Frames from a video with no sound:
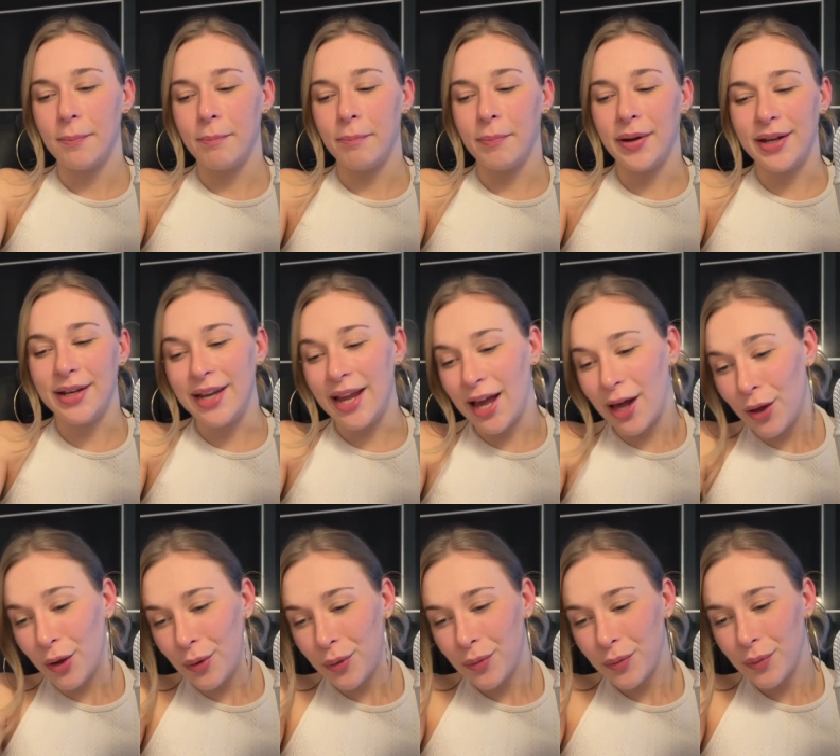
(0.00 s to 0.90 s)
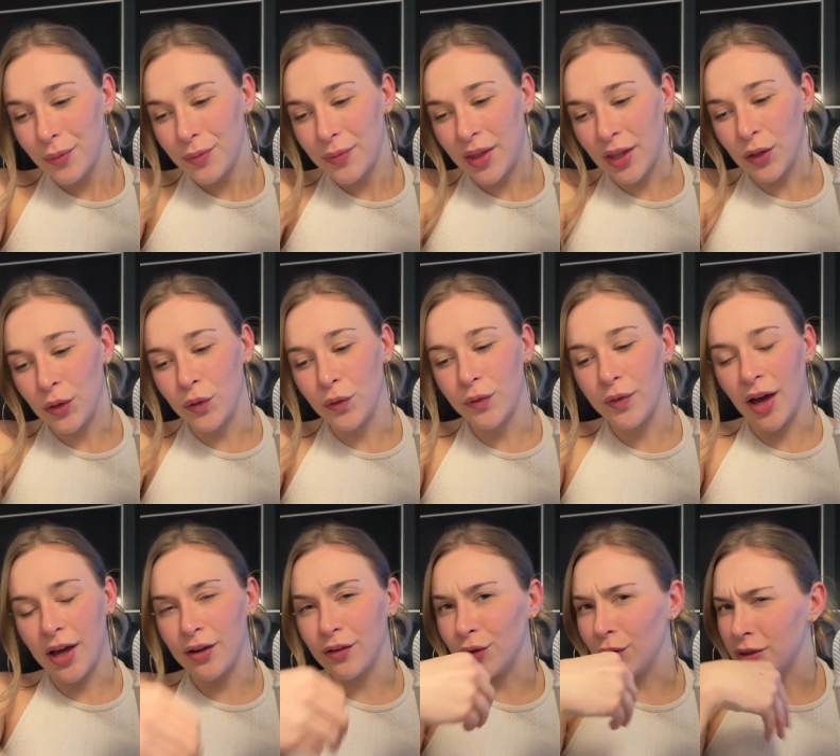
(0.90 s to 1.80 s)
But now that you've
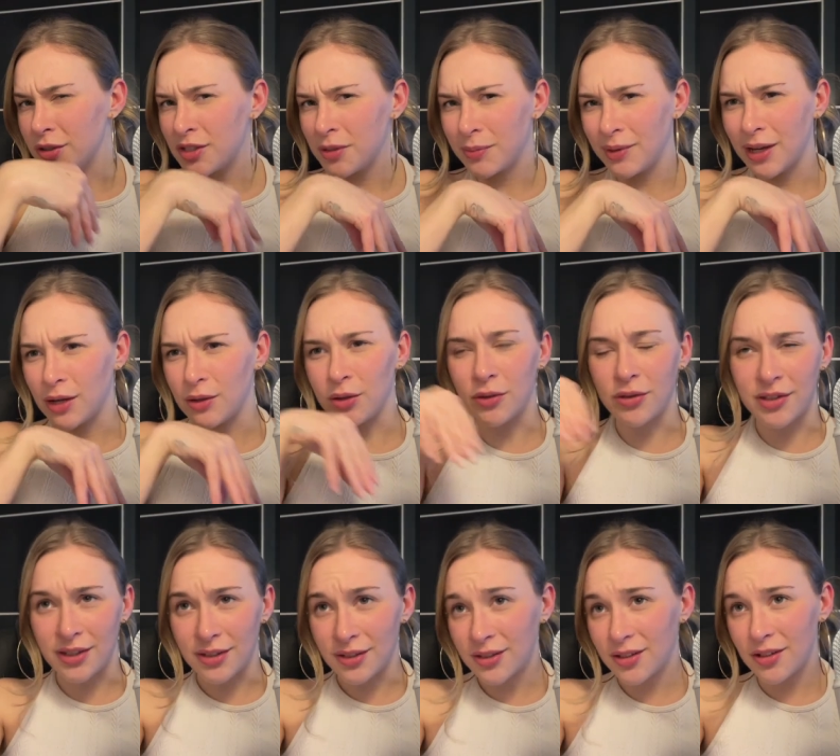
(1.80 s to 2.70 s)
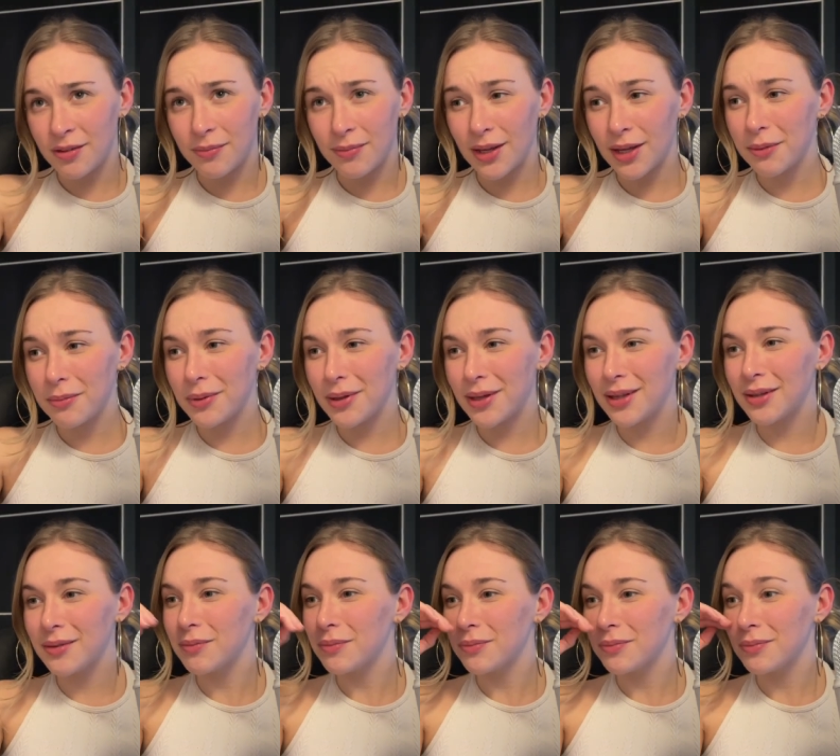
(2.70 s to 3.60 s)
kind of got something out your system,
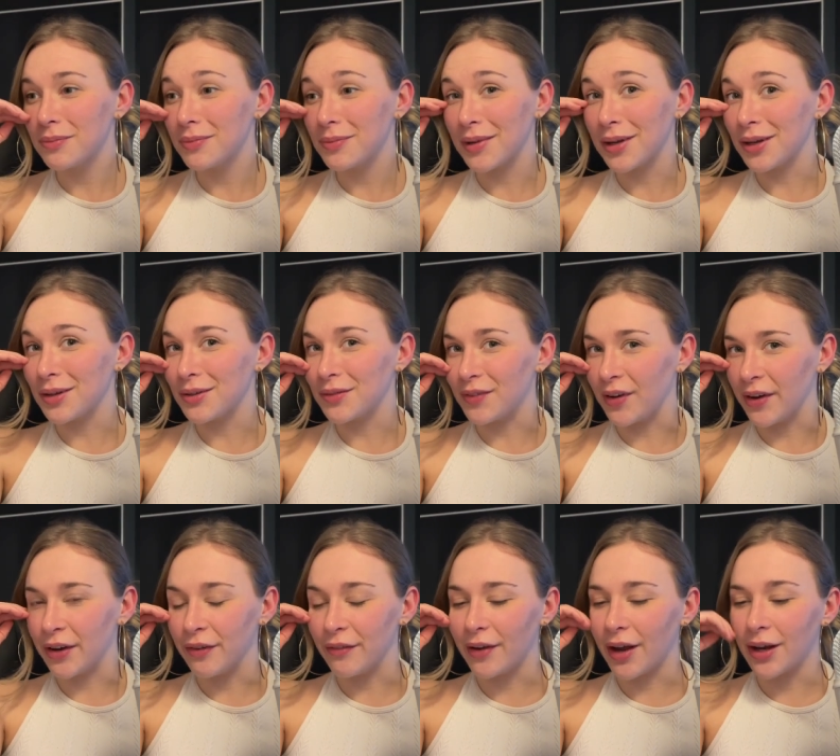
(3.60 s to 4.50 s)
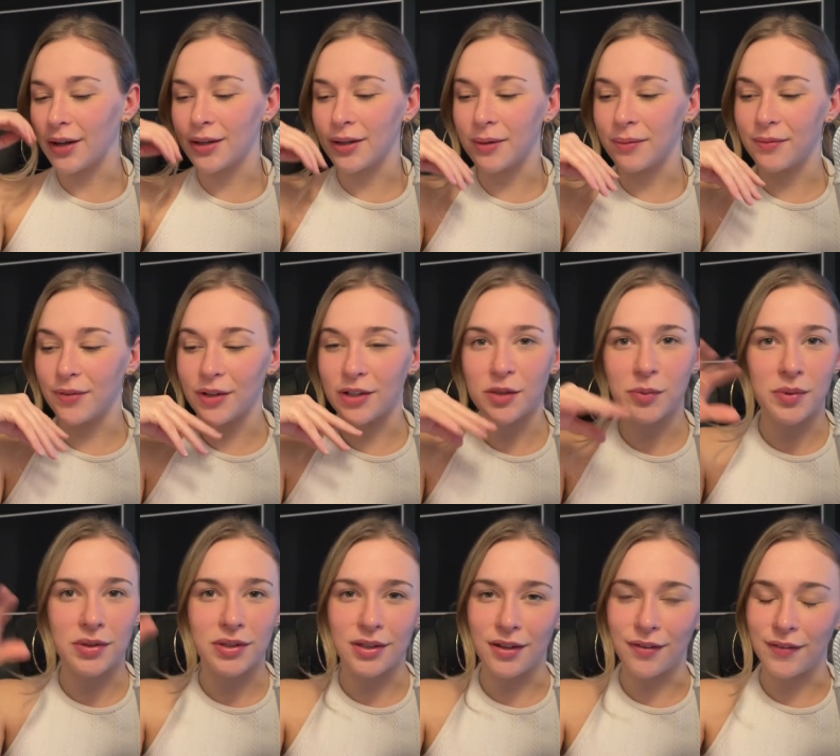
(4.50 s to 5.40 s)
maybe very random, very
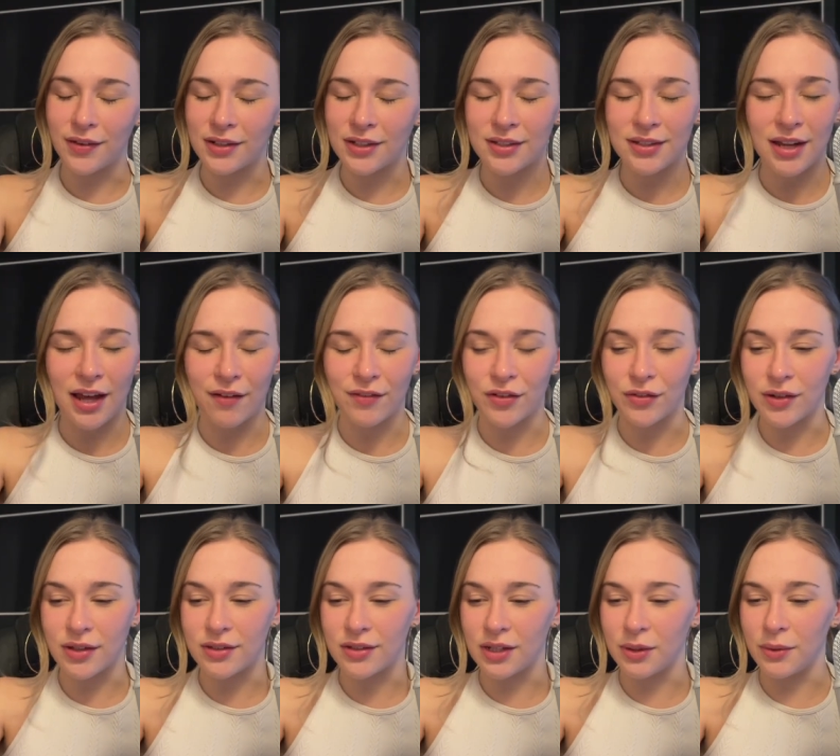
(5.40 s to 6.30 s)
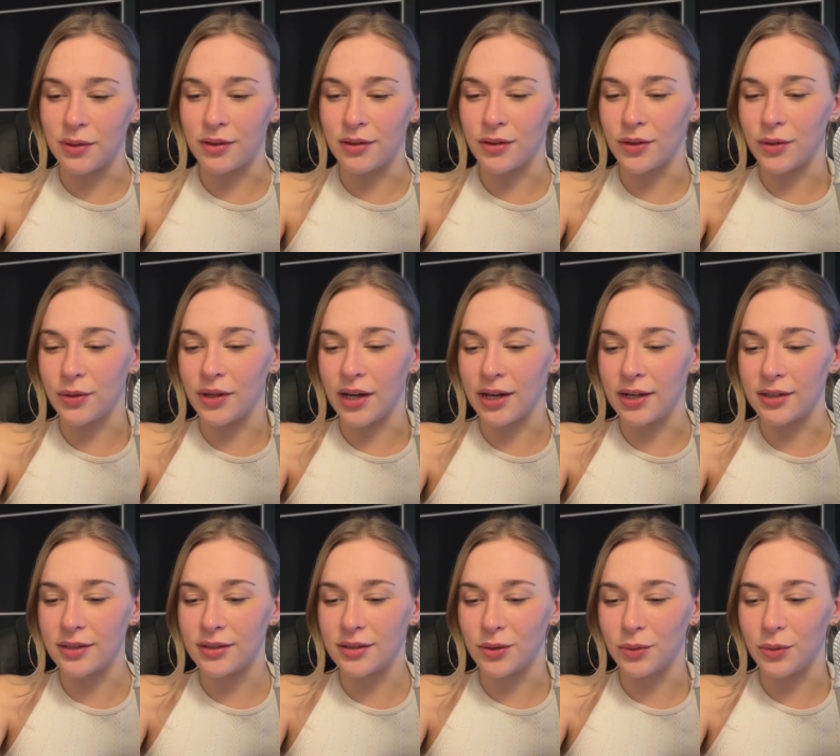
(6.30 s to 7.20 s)
specific, it doesn't have to resonate with you
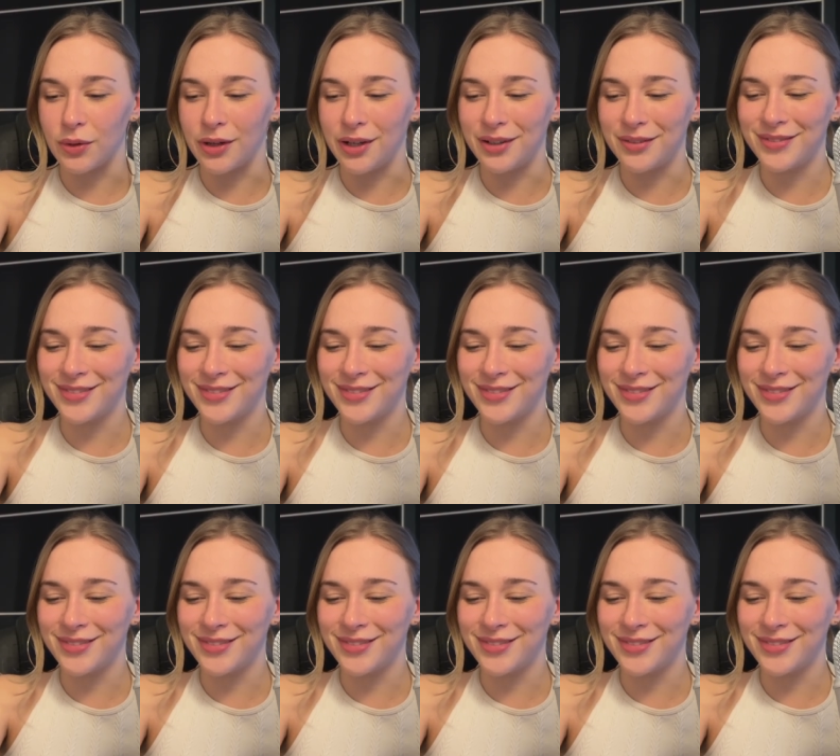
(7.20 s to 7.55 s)
guys, don't worry,